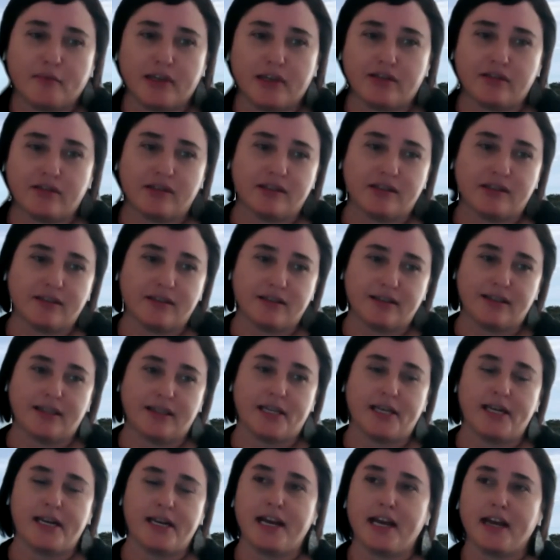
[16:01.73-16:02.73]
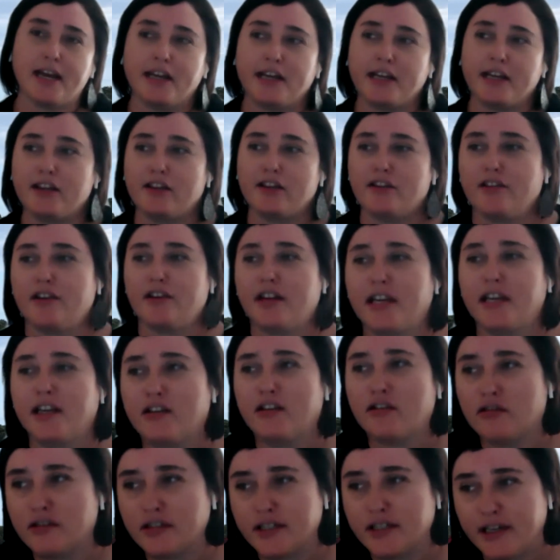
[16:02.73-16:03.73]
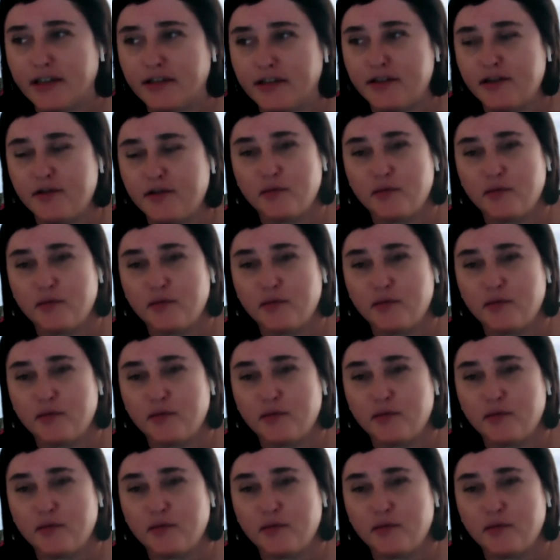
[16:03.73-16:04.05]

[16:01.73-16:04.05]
Because in any learning context,